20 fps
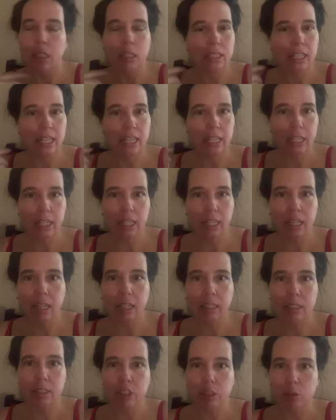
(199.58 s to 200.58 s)
they
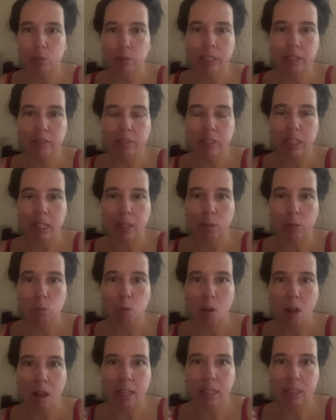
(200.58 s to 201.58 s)
can't do whatever they
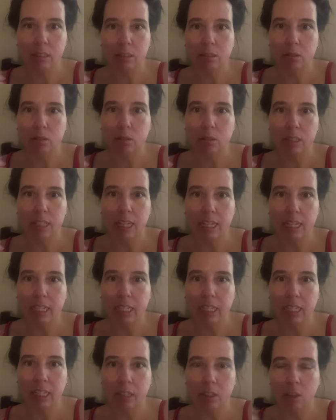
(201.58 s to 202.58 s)
want, they
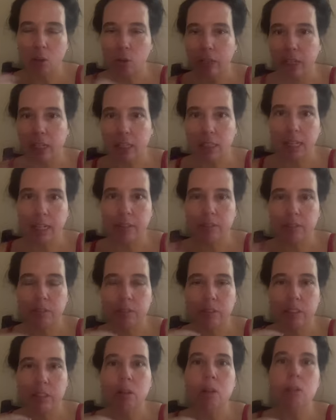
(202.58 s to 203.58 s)
can't go get a life of
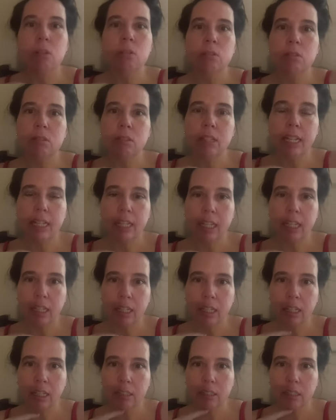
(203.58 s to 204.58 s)
their own, they
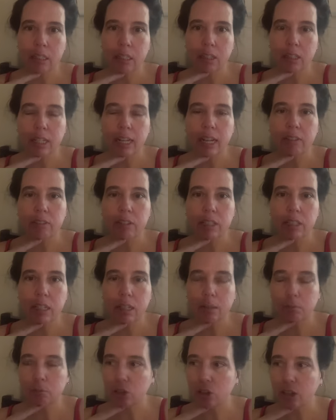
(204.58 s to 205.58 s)
can't, you know, they have to
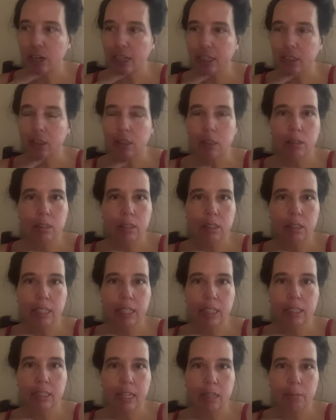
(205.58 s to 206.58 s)
come try to
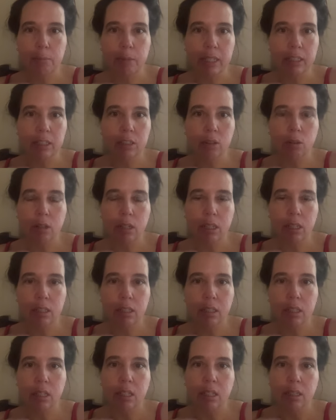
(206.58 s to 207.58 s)
kick down my door
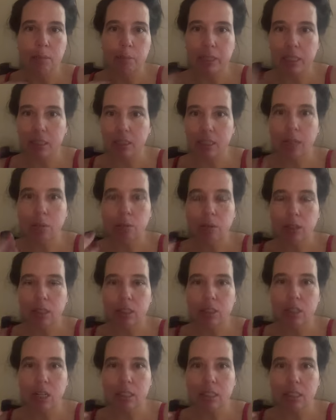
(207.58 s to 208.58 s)
because they want
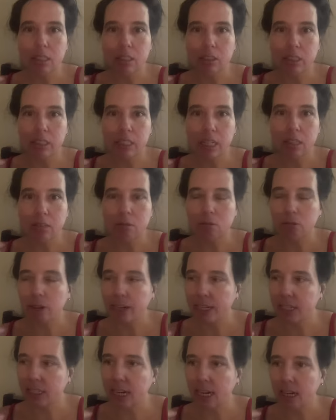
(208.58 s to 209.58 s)
to talk to their son
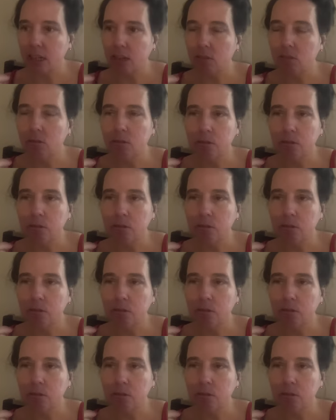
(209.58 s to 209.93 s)
right now.